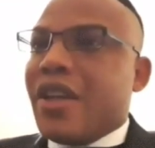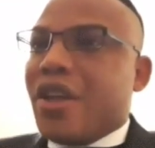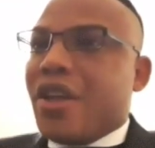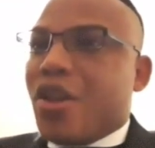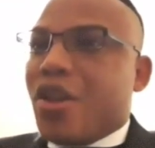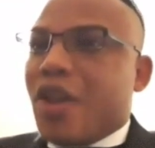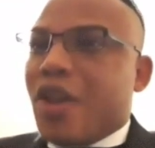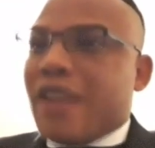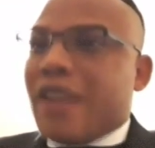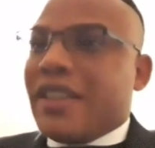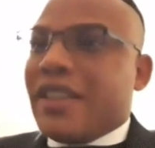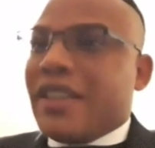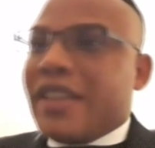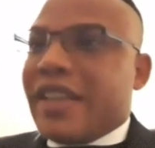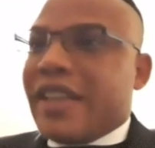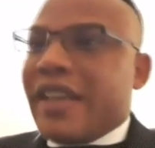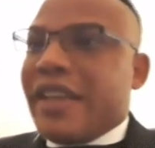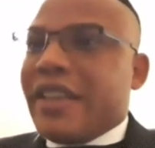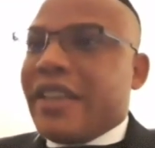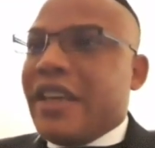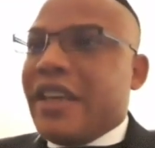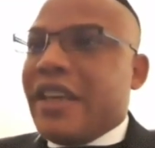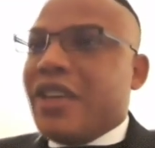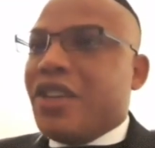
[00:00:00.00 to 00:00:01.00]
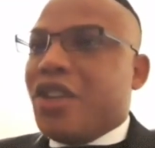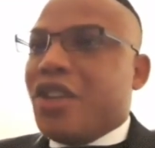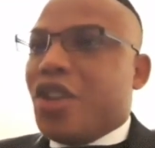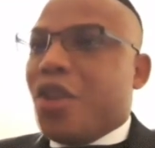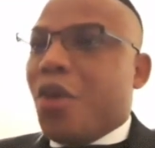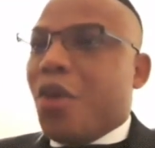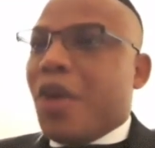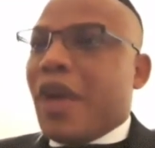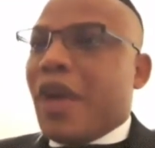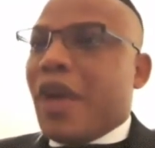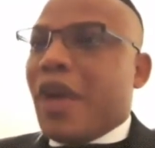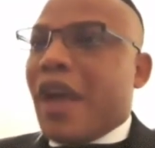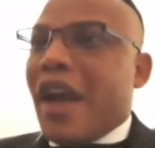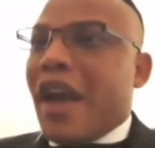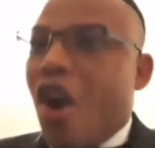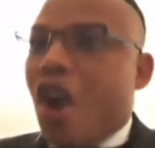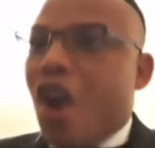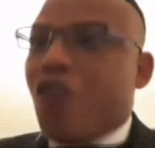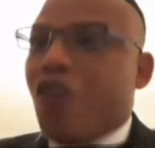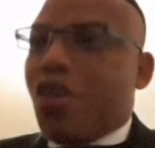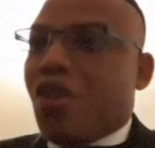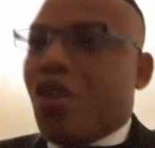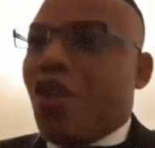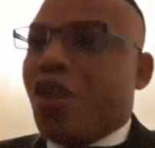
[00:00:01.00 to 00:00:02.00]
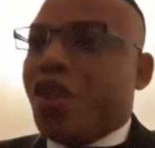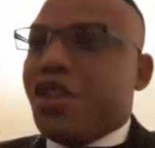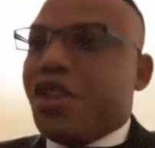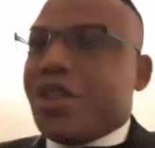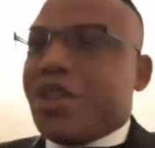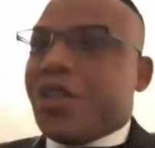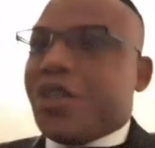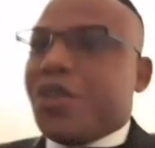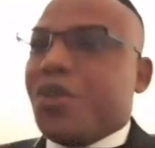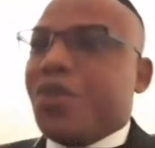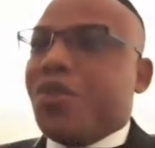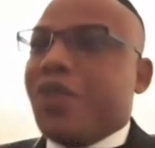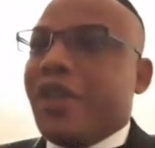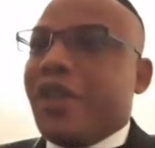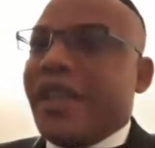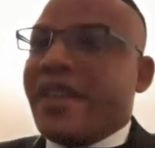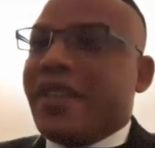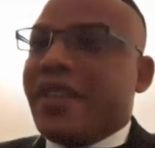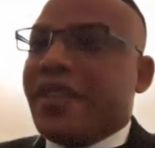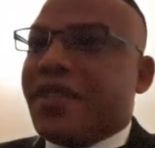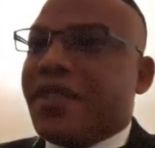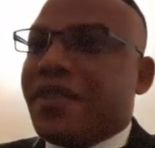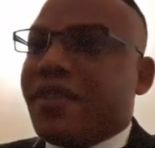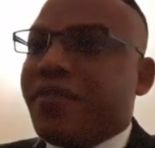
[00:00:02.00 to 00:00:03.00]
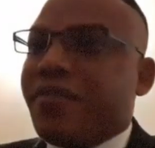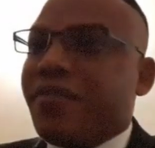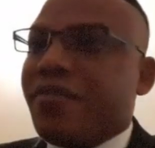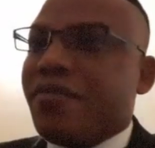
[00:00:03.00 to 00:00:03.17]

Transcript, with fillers: granted Sowore unconditional release.